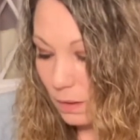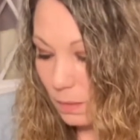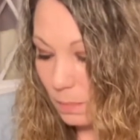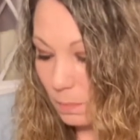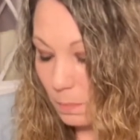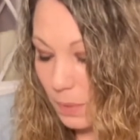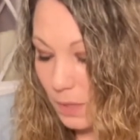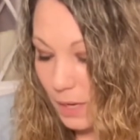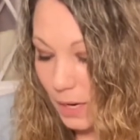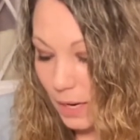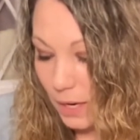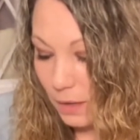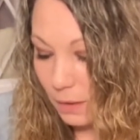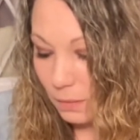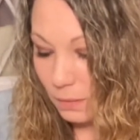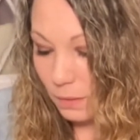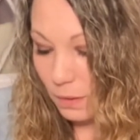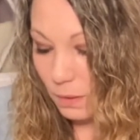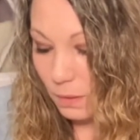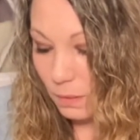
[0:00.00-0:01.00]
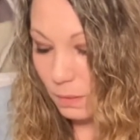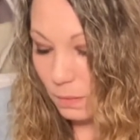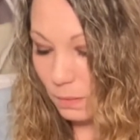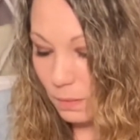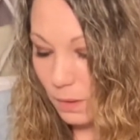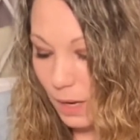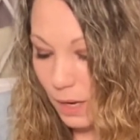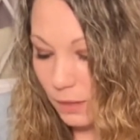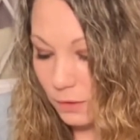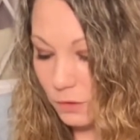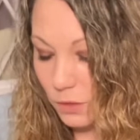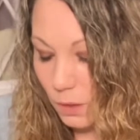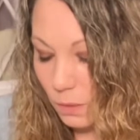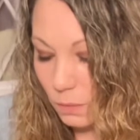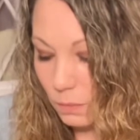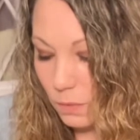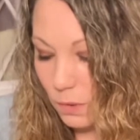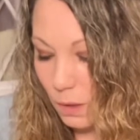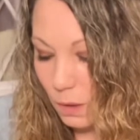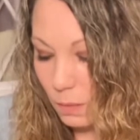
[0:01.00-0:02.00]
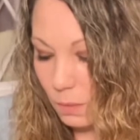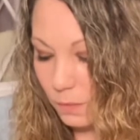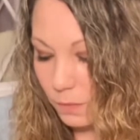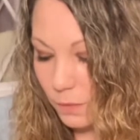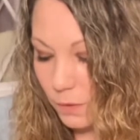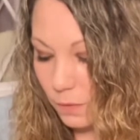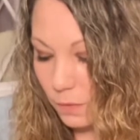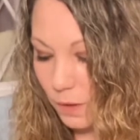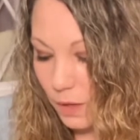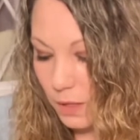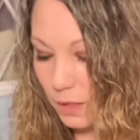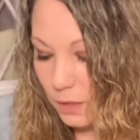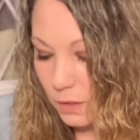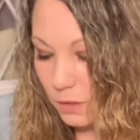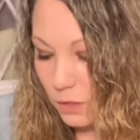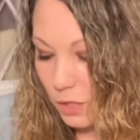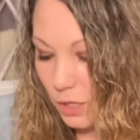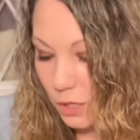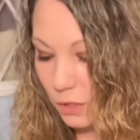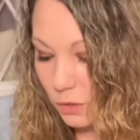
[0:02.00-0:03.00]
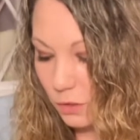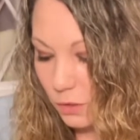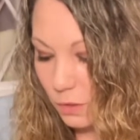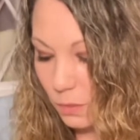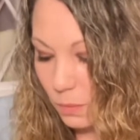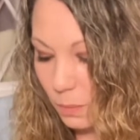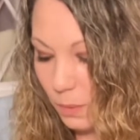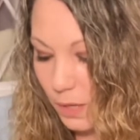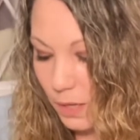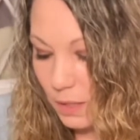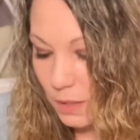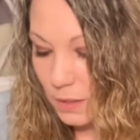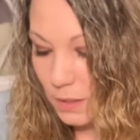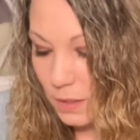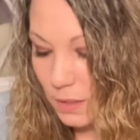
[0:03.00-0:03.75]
But I don't know. I don't know if they're ready to change their ways.